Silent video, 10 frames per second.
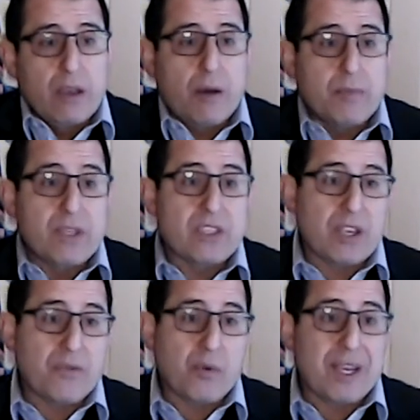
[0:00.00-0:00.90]
This is the
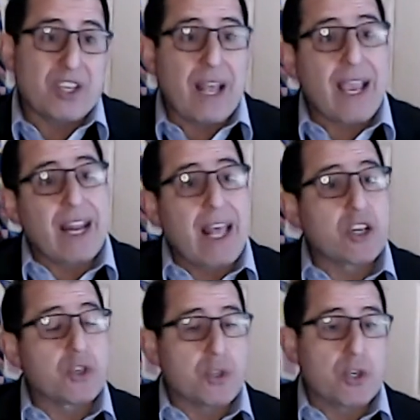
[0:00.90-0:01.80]
information I can
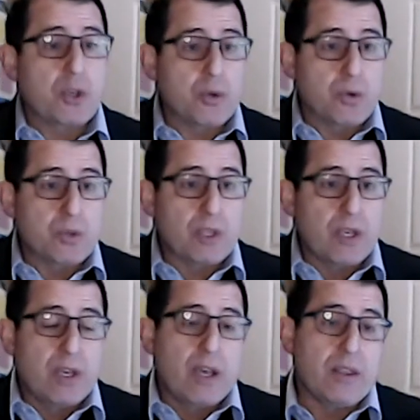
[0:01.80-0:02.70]
actually use.
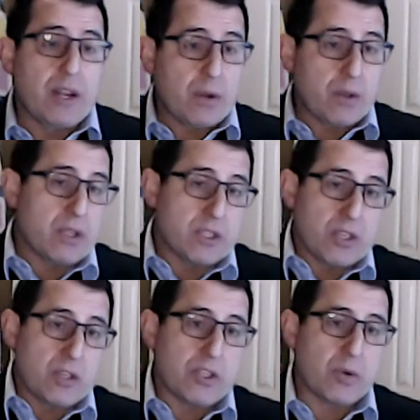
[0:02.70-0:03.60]
And then here are the
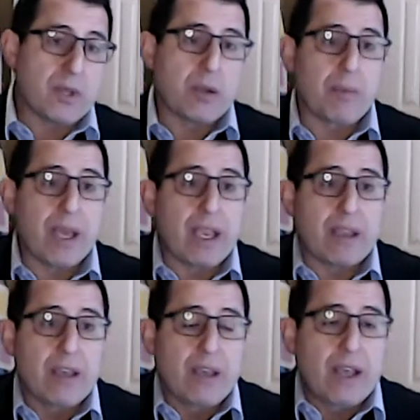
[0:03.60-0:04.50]
decisions that we can make.
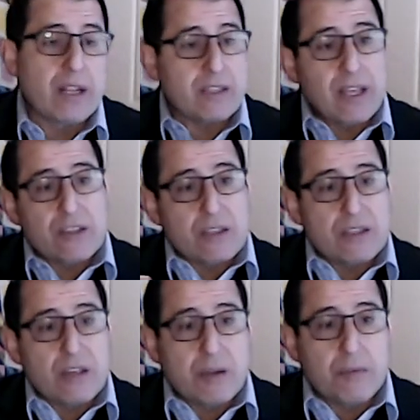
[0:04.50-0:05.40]
And it's not just
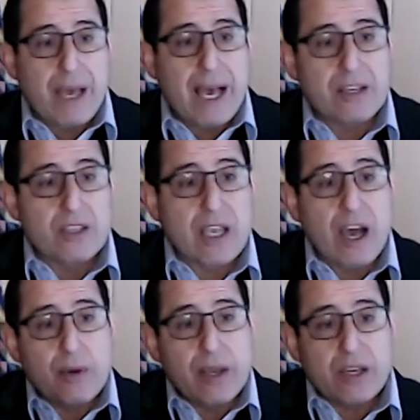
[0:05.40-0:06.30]
done in batch, it's
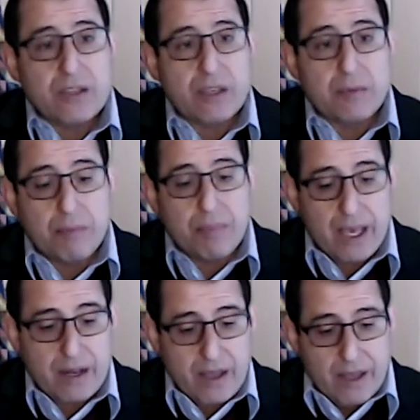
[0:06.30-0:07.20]
how we actually
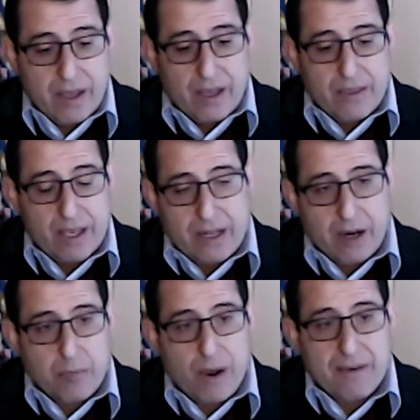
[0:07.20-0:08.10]
embed that
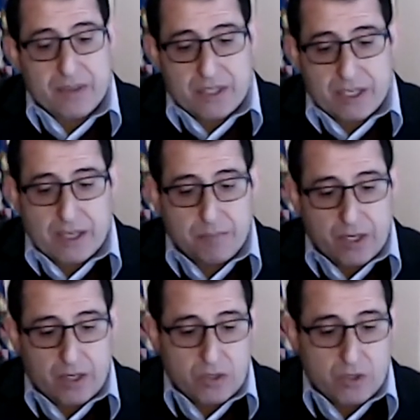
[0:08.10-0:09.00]
data privacy
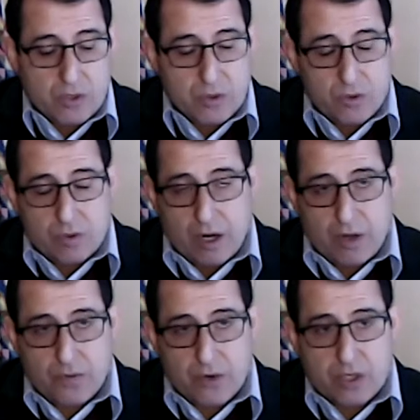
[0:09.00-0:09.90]
into
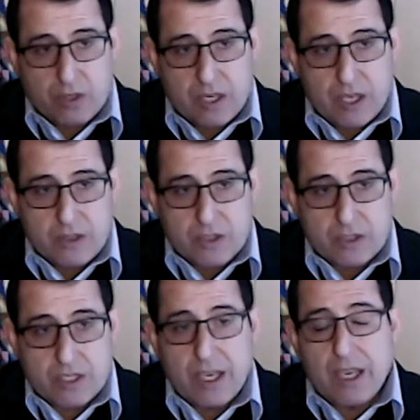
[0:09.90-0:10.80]
artificial
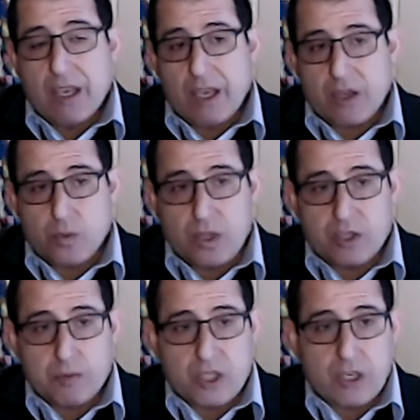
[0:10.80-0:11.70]
intelligence as well as
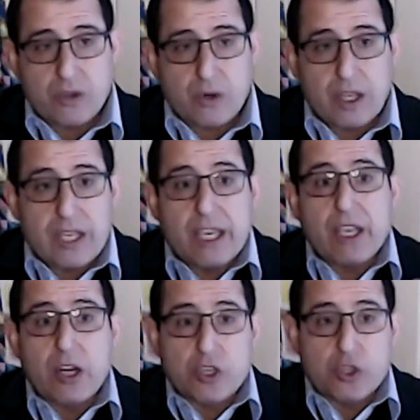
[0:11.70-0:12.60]
machine learning
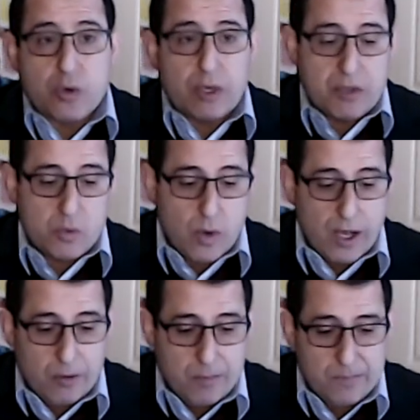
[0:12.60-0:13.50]
in a stream as well.